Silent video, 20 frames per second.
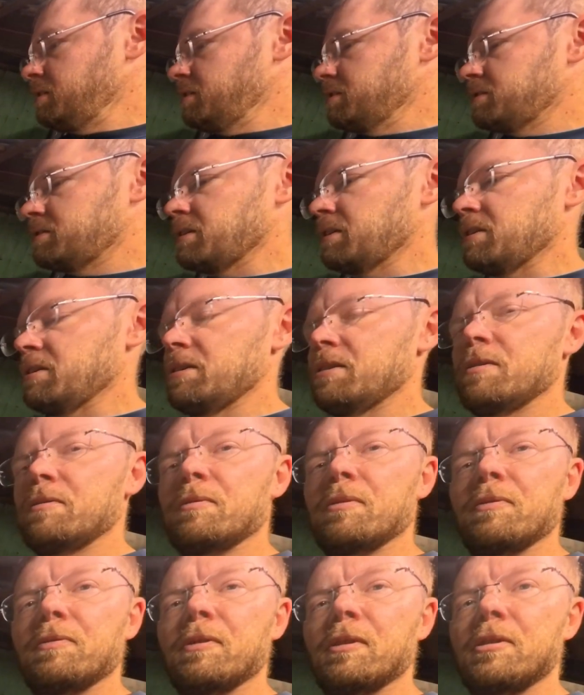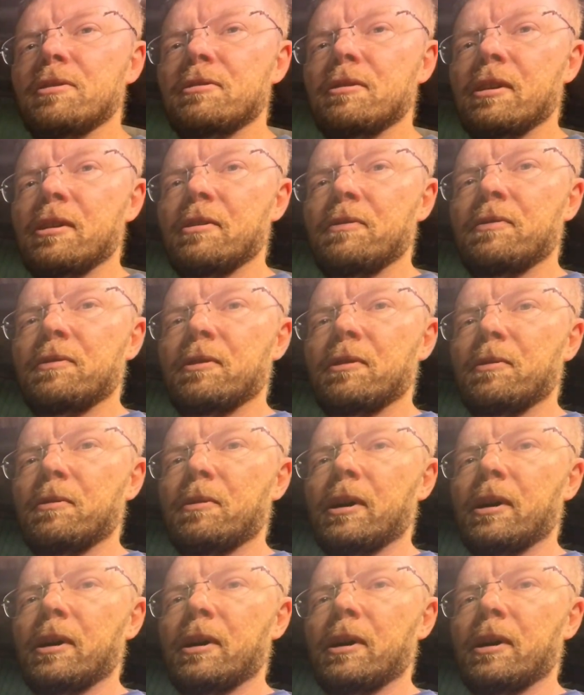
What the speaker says: sitting in the refrigerator for a